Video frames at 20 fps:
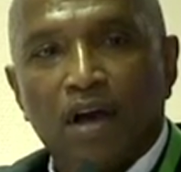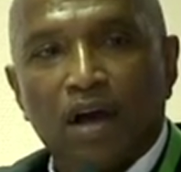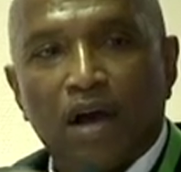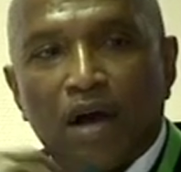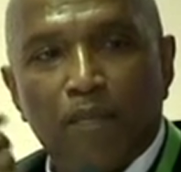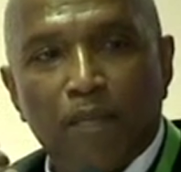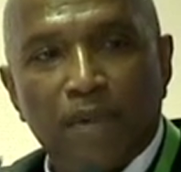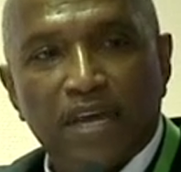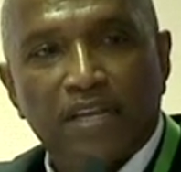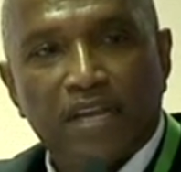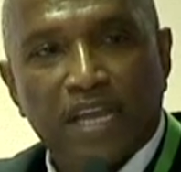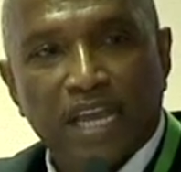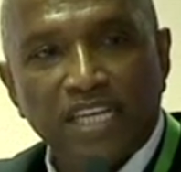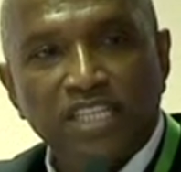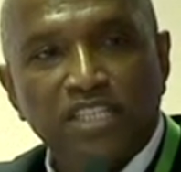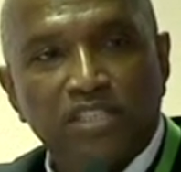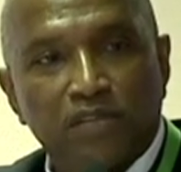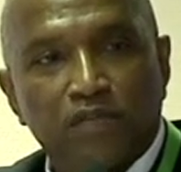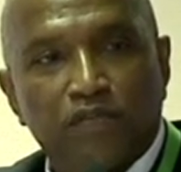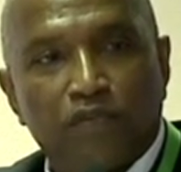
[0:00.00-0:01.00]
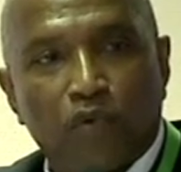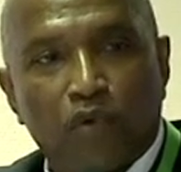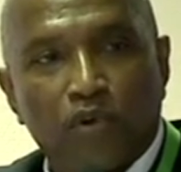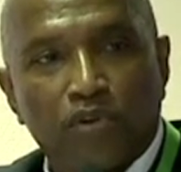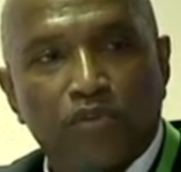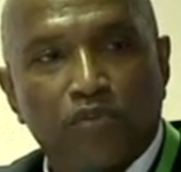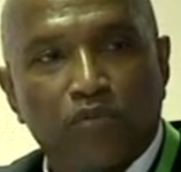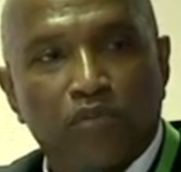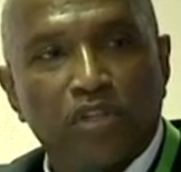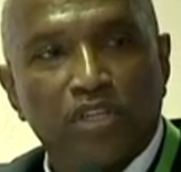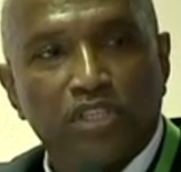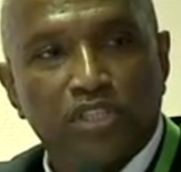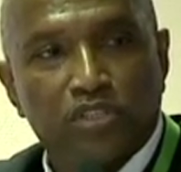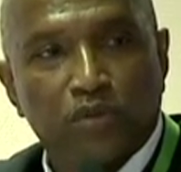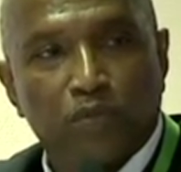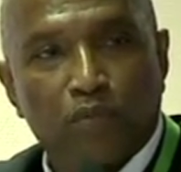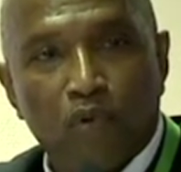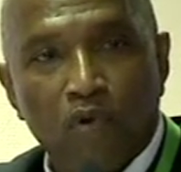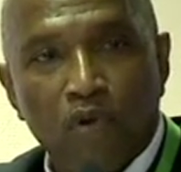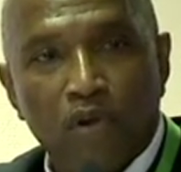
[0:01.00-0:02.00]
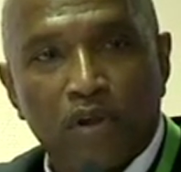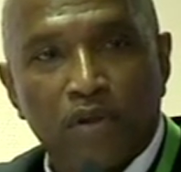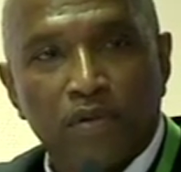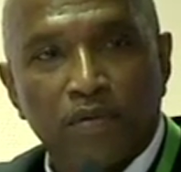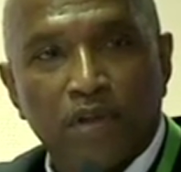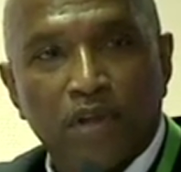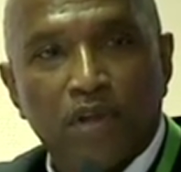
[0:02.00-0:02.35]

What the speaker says: a medication for to really support